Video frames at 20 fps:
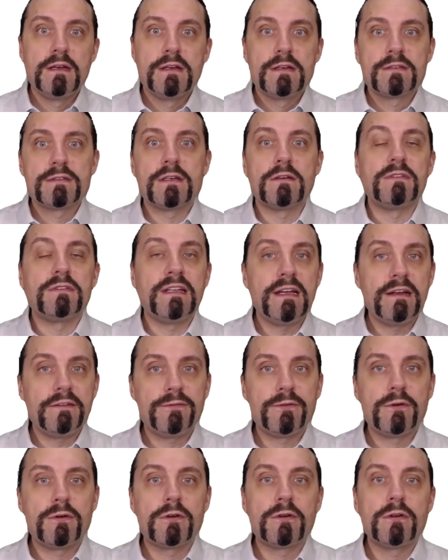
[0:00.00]
So
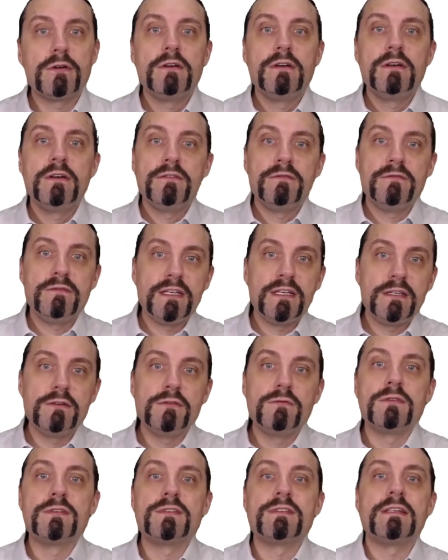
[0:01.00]
therefore, we
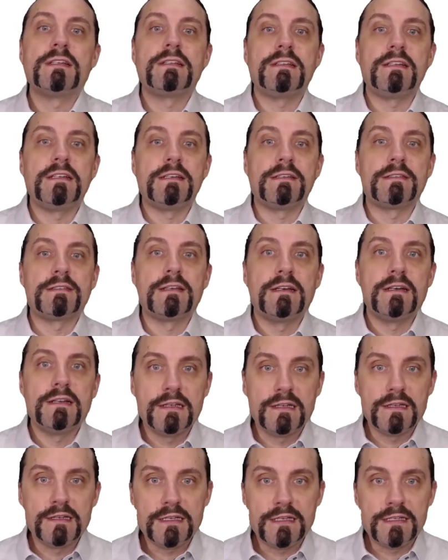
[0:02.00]
use this
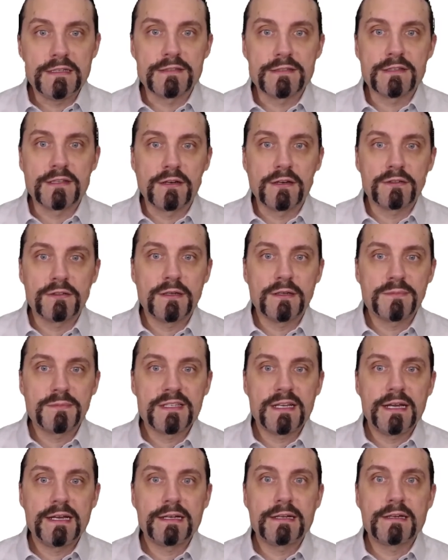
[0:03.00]
lean startup
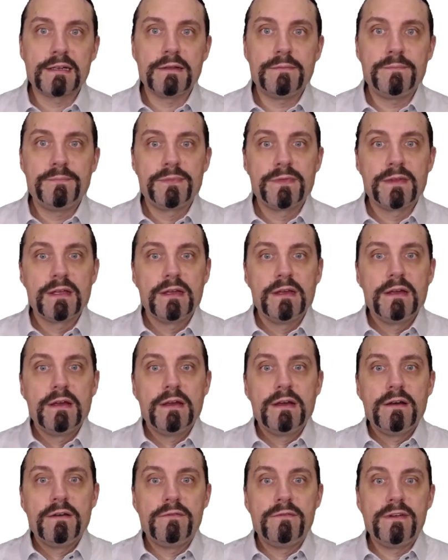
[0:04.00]
cycle
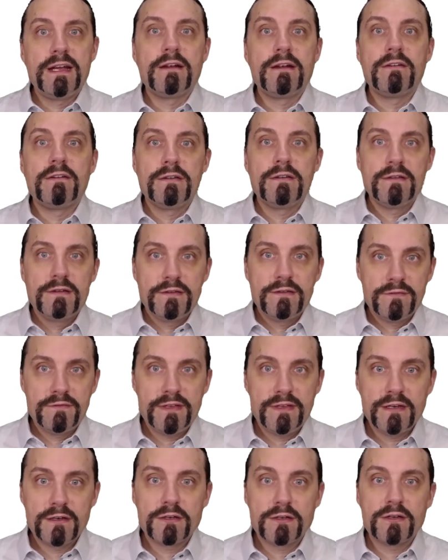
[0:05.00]
where
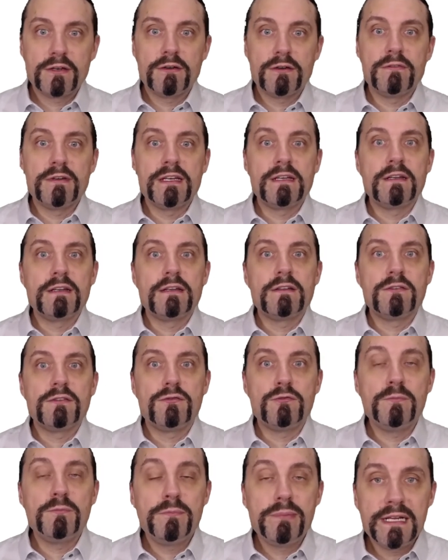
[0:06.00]
we are going
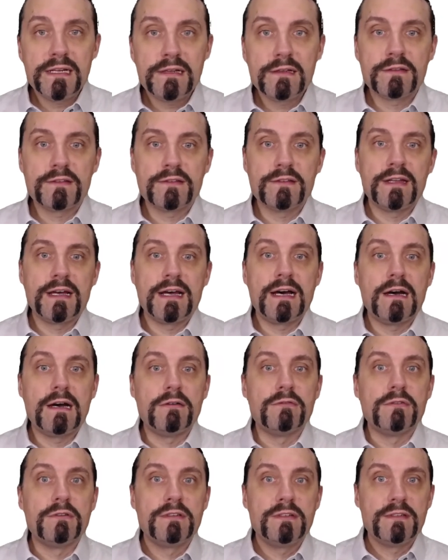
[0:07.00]
to build
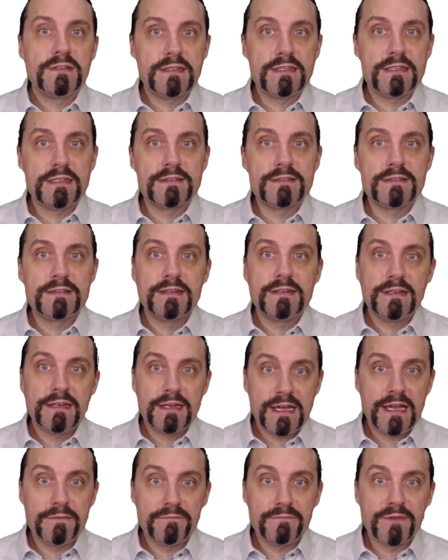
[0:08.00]
now this
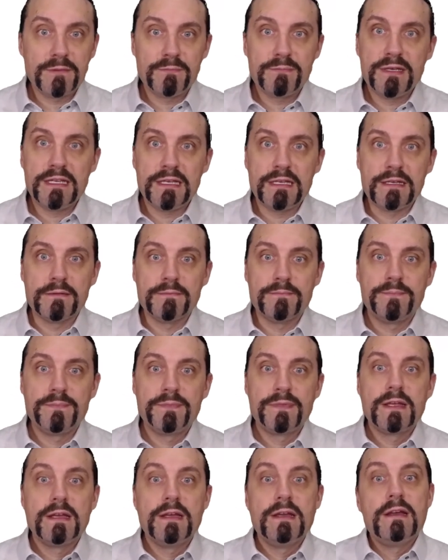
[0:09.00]
MVP
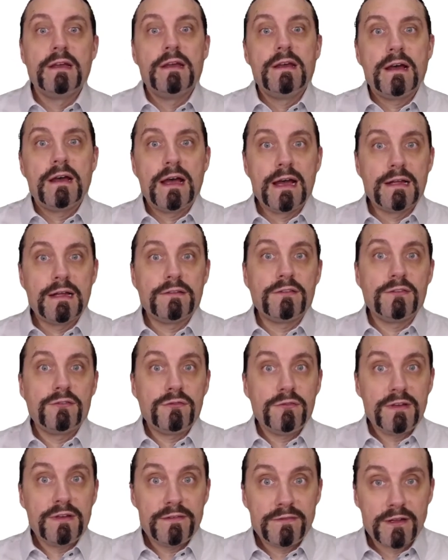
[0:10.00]
and
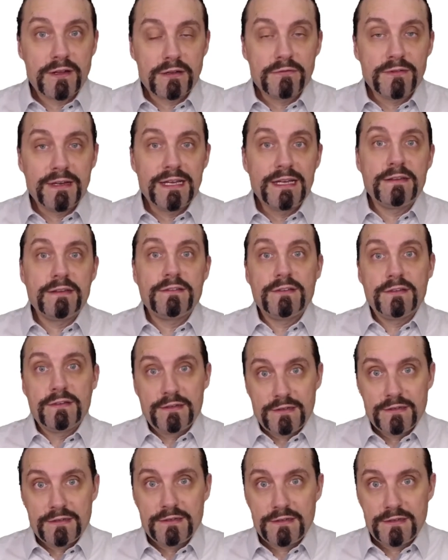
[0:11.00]
to evaluate
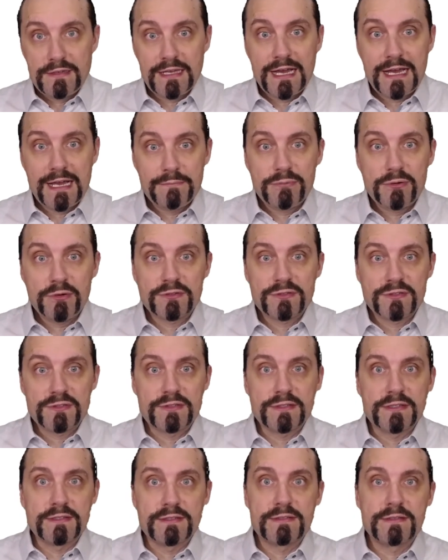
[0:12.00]
the
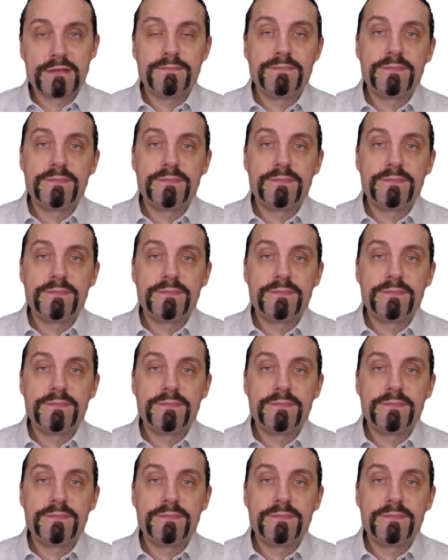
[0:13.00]
hypothesis.